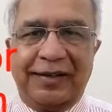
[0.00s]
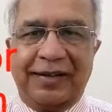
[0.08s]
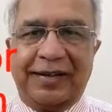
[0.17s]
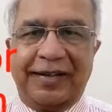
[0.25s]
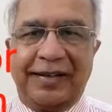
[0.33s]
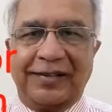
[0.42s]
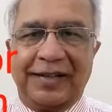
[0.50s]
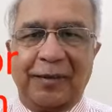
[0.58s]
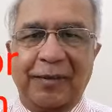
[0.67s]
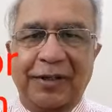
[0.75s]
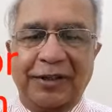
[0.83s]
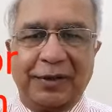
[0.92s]
take an
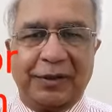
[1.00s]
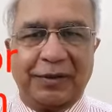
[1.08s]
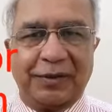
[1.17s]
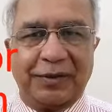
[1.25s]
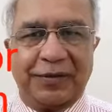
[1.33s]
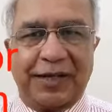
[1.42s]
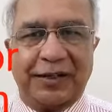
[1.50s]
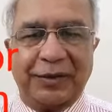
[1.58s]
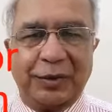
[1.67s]
examination out of that.